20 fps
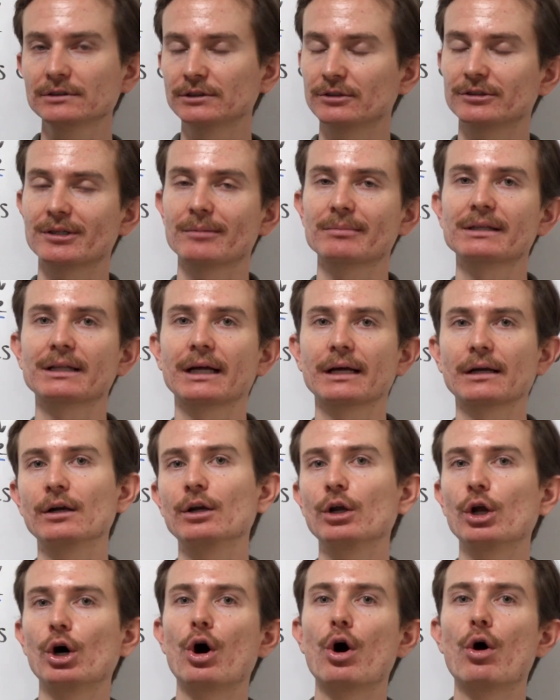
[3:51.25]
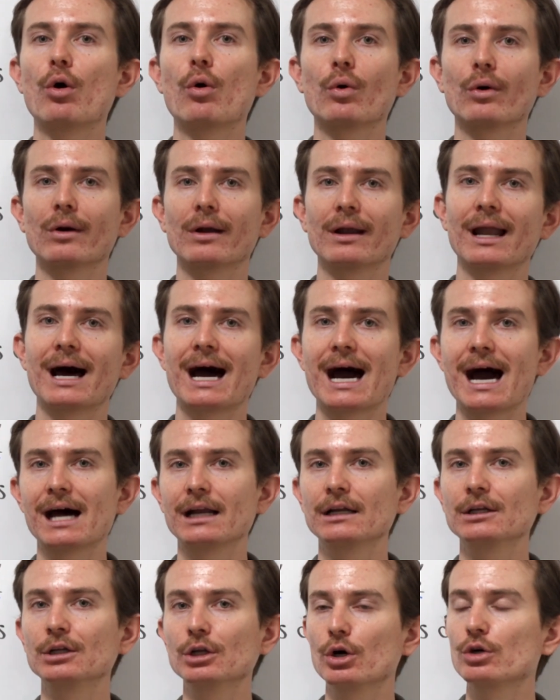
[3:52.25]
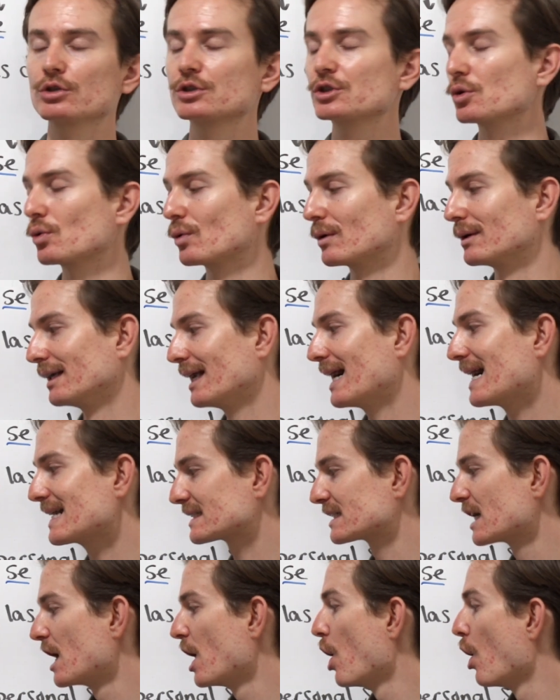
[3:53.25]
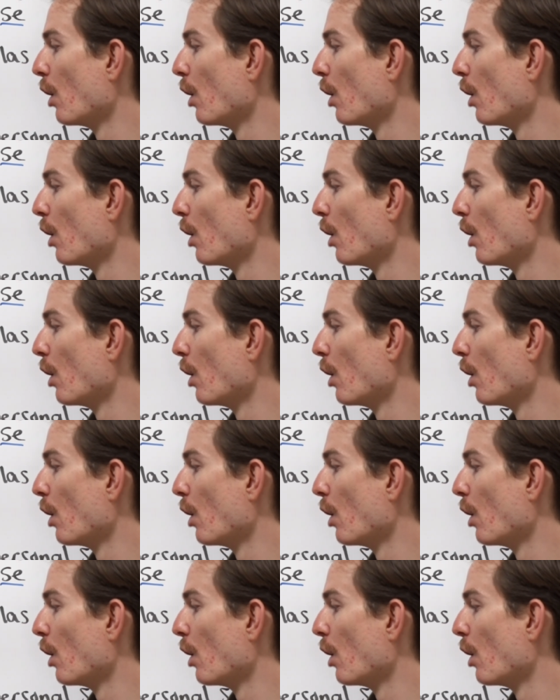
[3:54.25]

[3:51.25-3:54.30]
so something like lo or la, los or las,